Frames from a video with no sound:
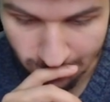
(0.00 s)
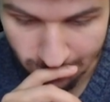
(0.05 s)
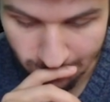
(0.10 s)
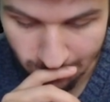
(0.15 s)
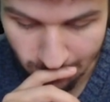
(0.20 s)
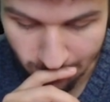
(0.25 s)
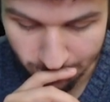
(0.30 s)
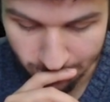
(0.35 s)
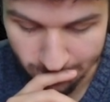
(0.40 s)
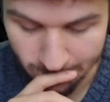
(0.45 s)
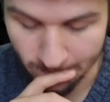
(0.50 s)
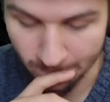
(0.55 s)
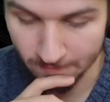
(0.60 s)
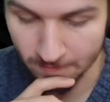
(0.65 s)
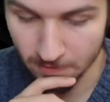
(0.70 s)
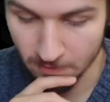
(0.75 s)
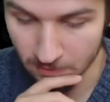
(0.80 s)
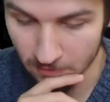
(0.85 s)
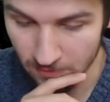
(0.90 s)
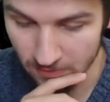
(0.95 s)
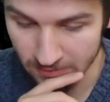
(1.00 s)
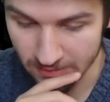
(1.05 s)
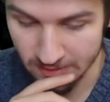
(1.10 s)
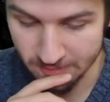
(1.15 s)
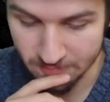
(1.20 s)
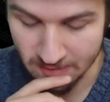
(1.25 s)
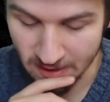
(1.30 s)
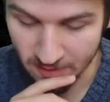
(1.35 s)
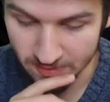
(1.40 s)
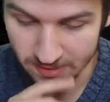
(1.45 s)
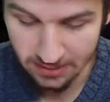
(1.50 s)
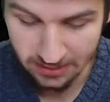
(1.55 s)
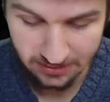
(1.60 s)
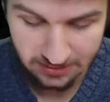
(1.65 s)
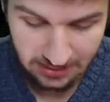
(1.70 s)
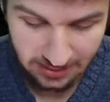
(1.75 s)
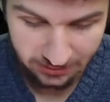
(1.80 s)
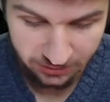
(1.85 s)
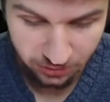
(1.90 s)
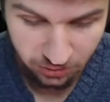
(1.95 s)
Goblin a little early. Now we can get
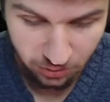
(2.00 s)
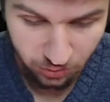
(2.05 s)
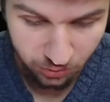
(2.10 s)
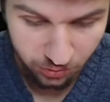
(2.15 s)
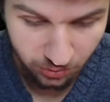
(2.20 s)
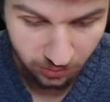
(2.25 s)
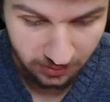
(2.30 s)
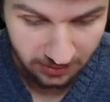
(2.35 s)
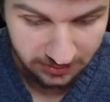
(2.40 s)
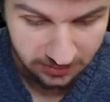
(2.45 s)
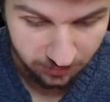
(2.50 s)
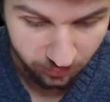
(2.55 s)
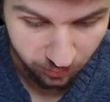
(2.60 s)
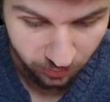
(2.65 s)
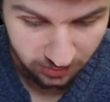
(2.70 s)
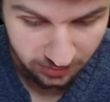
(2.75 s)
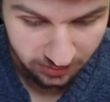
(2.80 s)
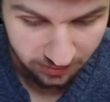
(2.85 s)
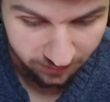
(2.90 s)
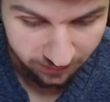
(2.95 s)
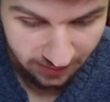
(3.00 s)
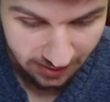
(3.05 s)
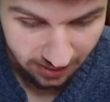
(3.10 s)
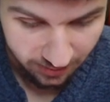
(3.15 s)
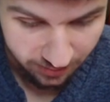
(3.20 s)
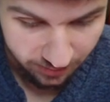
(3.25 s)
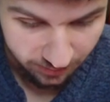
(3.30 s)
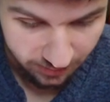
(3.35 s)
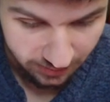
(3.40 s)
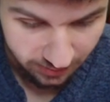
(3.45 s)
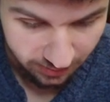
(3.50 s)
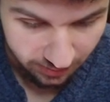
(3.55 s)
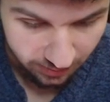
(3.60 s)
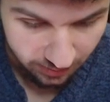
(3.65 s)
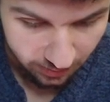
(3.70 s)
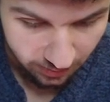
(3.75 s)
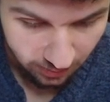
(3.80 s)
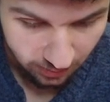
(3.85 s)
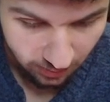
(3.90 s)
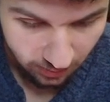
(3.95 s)
the Executioner and get some really good value here.
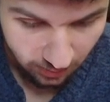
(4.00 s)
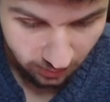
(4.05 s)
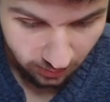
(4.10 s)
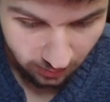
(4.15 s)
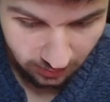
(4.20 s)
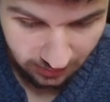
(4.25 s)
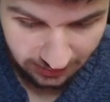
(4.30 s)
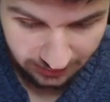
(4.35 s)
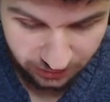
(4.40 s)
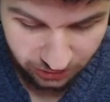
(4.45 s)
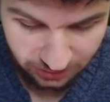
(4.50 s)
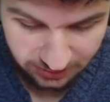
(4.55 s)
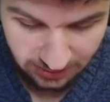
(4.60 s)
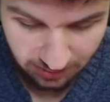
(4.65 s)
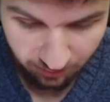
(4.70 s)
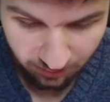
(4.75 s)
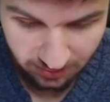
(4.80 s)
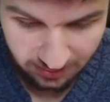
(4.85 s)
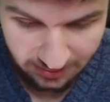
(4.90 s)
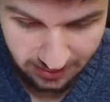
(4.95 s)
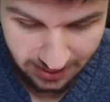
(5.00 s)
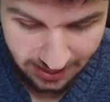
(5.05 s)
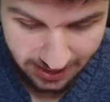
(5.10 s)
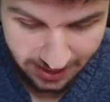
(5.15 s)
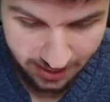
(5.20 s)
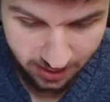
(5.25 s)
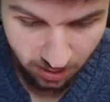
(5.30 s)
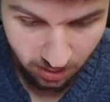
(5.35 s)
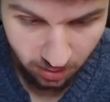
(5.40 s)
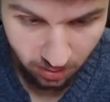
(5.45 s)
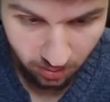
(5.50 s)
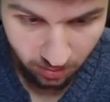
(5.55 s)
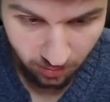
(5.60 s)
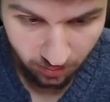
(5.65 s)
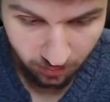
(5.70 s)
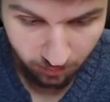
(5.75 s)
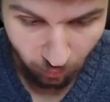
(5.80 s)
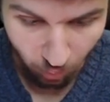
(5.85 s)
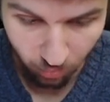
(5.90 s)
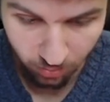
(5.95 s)
Let's just get rid of that.
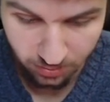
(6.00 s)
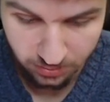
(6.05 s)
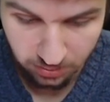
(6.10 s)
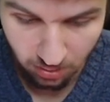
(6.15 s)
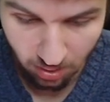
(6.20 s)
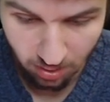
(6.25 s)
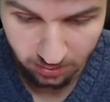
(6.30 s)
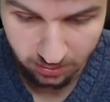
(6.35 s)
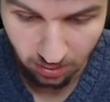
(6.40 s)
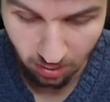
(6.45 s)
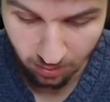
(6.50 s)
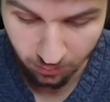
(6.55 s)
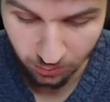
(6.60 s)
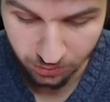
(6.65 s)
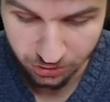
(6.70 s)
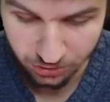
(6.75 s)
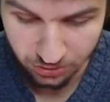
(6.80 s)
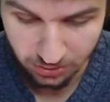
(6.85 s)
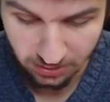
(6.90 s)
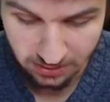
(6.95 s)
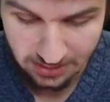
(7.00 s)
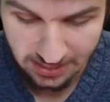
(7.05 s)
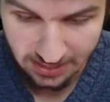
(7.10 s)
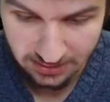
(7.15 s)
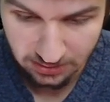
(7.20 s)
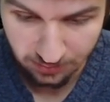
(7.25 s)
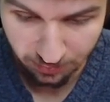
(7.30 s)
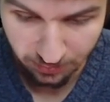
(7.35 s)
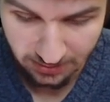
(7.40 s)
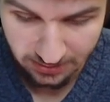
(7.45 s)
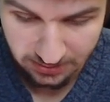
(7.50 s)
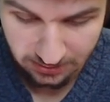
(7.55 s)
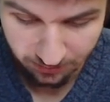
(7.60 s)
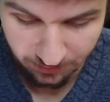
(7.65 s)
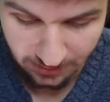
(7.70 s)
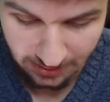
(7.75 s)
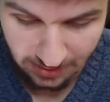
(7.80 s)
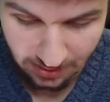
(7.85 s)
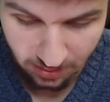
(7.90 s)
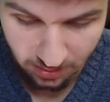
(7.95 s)
Mortar's locked on, which is good. He has to play
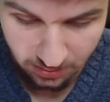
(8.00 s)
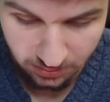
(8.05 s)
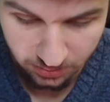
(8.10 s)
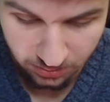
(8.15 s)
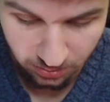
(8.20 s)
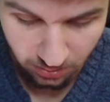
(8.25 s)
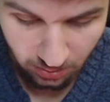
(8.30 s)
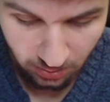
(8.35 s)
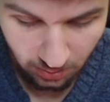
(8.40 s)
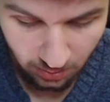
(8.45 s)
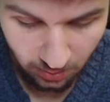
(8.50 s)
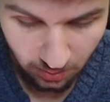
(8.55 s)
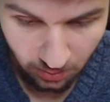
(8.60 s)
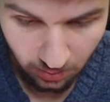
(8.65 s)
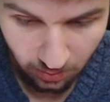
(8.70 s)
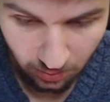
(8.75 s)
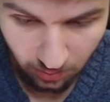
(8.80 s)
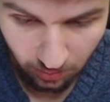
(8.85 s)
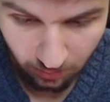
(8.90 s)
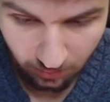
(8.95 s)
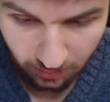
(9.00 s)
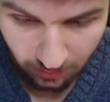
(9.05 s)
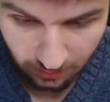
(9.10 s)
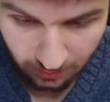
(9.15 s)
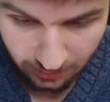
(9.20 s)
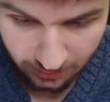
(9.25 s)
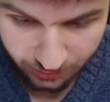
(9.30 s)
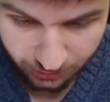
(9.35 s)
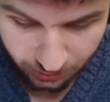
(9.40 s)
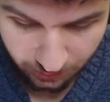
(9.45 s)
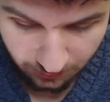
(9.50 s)
something else. Oh, gosh.